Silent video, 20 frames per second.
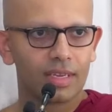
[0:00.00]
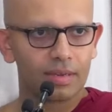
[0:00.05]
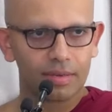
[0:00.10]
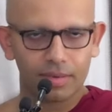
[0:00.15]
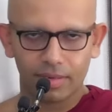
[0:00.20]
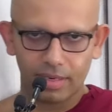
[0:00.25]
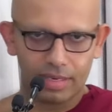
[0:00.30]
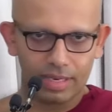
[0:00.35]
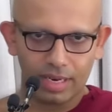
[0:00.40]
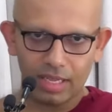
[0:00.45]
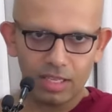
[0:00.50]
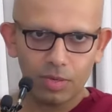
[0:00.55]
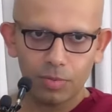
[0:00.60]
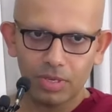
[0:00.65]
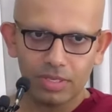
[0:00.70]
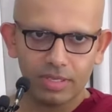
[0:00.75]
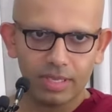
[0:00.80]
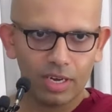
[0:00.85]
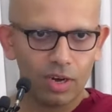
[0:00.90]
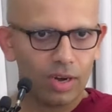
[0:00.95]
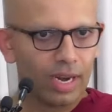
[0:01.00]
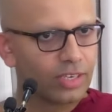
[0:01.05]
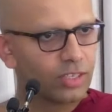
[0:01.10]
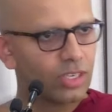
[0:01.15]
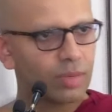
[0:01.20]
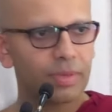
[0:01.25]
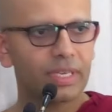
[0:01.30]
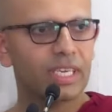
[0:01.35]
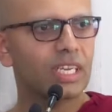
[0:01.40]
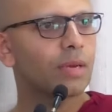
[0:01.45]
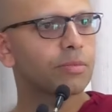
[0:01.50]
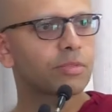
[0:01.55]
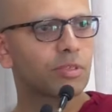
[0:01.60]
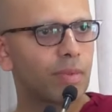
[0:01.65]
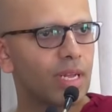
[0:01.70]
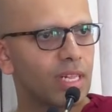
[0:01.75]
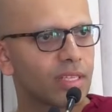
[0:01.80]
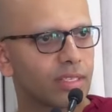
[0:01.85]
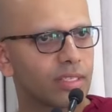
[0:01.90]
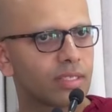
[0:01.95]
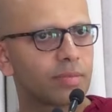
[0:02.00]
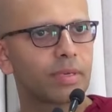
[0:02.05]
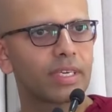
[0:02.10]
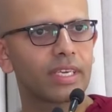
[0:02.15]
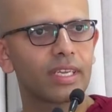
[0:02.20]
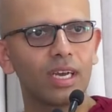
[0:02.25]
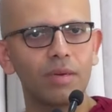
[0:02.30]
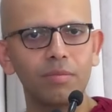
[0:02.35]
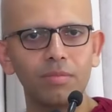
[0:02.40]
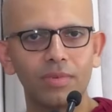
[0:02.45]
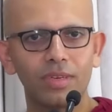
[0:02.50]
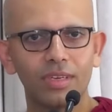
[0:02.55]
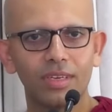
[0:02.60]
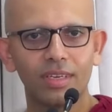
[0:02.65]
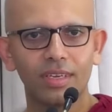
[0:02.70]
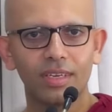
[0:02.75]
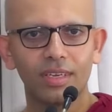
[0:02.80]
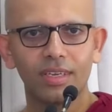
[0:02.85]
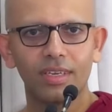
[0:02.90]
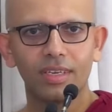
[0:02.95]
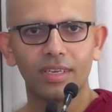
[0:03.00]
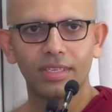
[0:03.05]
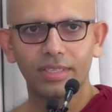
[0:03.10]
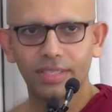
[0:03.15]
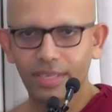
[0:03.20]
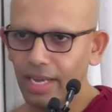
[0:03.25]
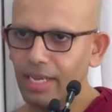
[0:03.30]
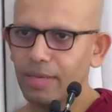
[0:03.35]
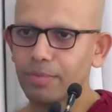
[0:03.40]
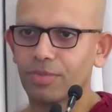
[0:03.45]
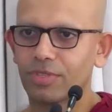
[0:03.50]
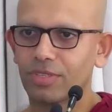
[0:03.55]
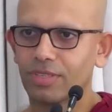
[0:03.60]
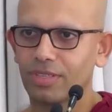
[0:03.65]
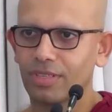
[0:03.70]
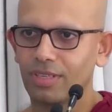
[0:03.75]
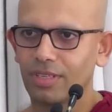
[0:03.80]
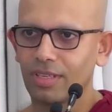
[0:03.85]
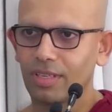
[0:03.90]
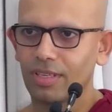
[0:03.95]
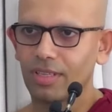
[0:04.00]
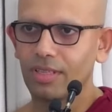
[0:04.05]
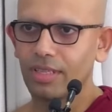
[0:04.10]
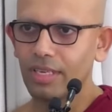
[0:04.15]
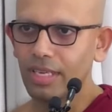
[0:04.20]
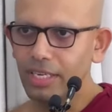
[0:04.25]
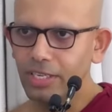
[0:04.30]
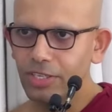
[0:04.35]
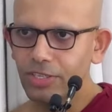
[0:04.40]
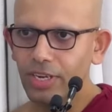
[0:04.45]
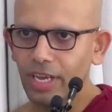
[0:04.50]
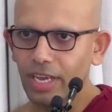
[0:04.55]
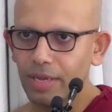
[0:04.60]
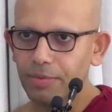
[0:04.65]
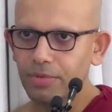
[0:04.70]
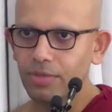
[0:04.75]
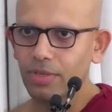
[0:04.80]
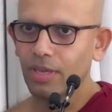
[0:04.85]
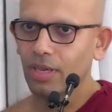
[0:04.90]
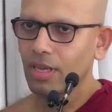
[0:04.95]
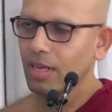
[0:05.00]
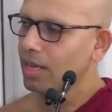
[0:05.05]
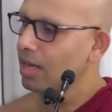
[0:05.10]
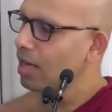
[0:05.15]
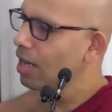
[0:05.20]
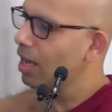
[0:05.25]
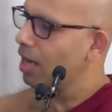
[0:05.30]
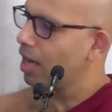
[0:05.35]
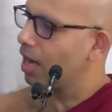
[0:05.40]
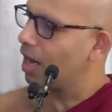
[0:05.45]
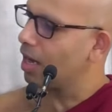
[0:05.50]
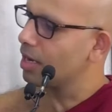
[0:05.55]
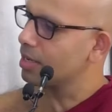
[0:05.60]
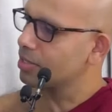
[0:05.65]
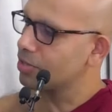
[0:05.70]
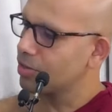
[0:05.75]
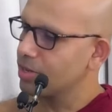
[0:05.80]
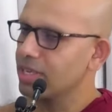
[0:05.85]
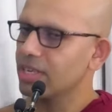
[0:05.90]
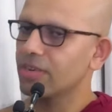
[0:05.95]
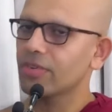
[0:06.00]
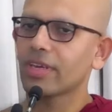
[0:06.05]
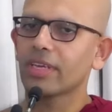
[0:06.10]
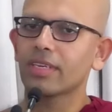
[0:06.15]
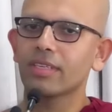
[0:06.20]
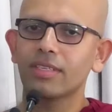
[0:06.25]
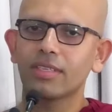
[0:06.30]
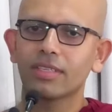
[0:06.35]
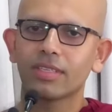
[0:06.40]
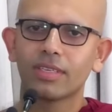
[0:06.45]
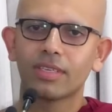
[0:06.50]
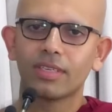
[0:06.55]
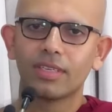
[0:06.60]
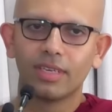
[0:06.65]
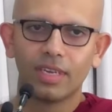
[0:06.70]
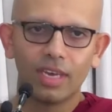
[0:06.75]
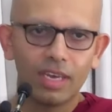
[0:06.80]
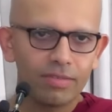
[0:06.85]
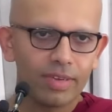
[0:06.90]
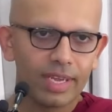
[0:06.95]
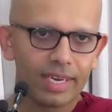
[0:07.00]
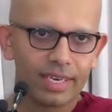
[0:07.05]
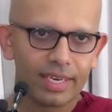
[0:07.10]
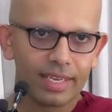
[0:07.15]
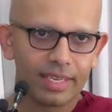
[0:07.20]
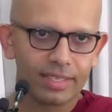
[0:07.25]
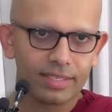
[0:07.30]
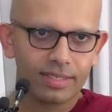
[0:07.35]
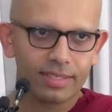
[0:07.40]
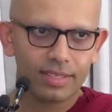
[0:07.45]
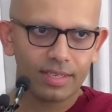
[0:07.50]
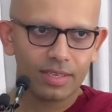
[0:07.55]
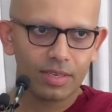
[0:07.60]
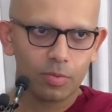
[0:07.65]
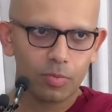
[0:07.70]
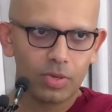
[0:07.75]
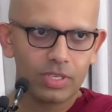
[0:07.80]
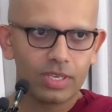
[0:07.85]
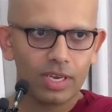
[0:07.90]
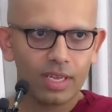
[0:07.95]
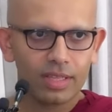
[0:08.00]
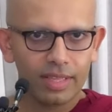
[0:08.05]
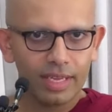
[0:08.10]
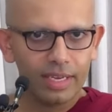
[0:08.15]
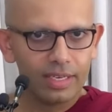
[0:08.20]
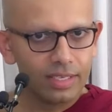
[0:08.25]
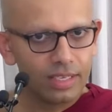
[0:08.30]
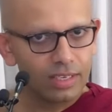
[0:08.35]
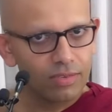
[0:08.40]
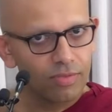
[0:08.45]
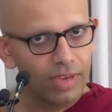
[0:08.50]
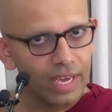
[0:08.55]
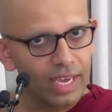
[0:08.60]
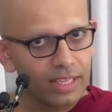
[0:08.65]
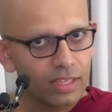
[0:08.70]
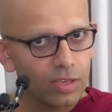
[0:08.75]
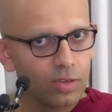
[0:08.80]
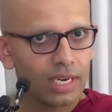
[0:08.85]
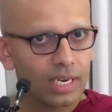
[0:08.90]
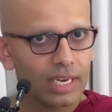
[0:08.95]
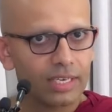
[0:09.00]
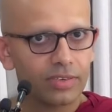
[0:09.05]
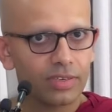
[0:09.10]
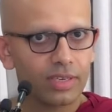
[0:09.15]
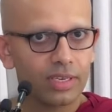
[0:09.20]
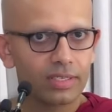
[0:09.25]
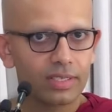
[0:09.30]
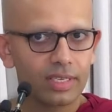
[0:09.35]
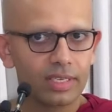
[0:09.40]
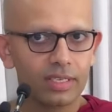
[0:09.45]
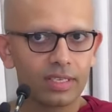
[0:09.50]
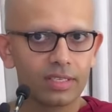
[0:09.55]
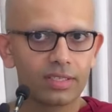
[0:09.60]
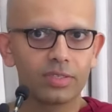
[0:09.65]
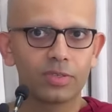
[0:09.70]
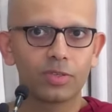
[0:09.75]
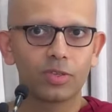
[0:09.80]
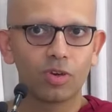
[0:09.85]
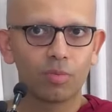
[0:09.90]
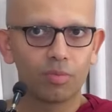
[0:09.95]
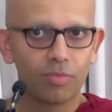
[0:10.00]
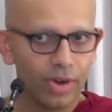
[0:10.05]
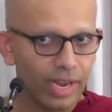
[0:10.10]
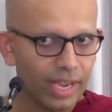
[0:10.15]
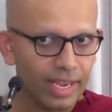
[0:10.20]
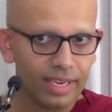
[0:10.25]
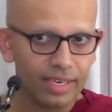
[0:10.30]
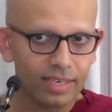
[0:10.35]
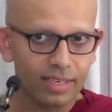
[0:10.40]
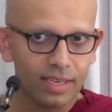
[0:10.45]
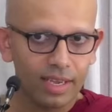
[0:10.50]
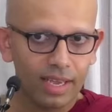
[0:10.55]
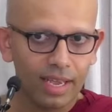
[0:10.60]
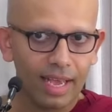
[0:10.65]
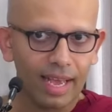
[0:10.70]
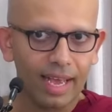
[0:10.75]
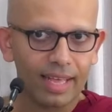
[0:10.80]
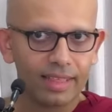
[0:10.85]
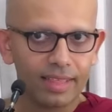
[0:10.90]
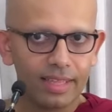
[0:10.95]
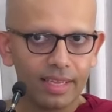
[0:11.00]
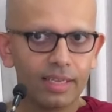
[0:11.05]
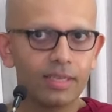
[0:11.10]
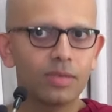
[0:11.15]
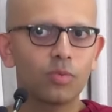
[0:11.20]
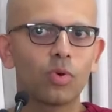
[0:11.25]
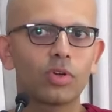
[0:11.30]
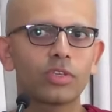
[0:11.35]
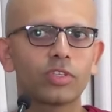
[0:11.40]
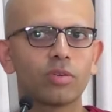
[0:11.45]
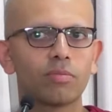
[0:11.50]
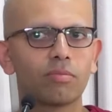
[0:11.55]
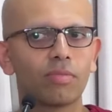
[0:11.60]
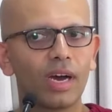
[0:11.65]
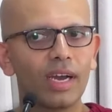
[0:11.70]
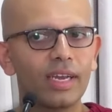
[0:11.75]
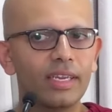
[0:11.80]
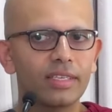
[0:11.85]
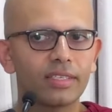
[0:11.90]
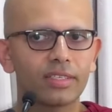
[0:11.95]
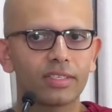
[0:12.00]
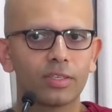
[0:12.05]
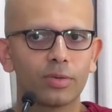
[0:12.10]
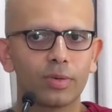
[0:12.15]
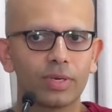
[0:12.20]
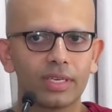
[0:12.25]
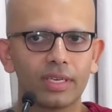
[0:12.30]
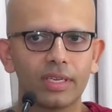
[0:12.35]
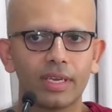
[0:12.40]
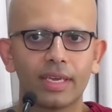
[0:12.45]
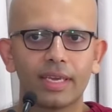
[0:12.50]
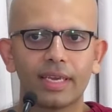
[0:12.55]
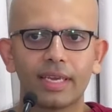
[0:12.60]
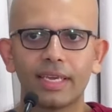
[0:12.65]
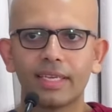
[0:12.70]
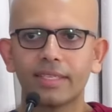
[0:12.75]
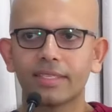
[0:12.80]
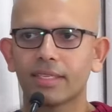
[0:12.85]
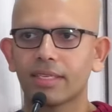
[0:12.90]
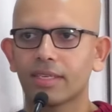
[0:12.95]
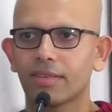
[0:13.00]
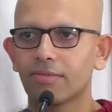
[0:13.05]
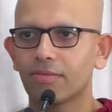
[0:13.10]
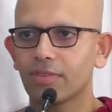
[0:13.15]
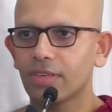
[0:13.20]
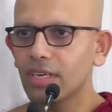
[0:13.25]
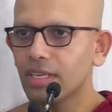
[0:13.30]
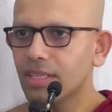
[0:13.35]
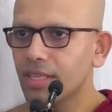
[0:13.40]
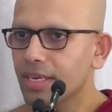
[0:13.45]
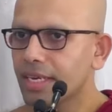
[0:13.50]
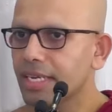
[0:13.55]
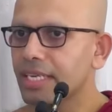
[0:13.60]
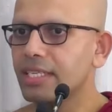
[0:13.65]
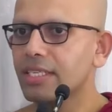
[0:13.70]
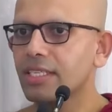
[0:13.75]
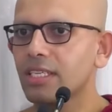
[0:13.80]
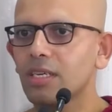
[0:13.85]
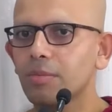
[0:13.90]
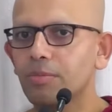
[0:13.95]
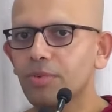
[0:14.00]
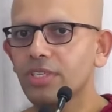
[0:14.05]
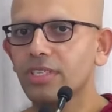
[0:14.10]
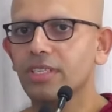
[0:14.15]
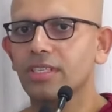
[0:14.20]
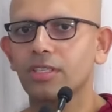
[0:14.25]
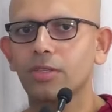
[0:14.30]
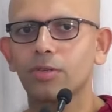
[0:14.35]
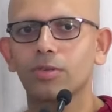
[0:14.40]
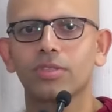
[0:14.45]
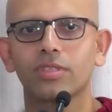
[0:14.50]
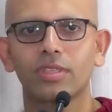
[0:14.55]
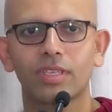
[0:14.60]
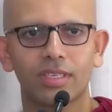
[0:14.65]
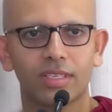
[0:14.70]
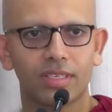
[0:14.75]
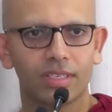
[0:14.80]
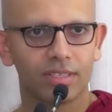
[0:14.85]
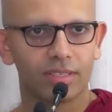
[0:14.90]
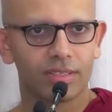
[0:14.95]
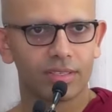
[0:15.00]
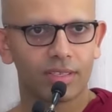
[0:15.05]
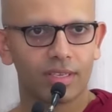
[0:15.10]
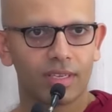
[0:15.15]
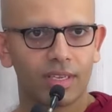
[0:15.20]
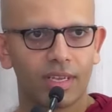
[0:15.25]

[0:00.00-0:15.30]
in, in other words, they're not actually picking up smells, it's picking up shapes. These shapes are triggering nerve endings, which are then conveying those electrical signals to your brain, and then what your mind is doing is further interpreting those signals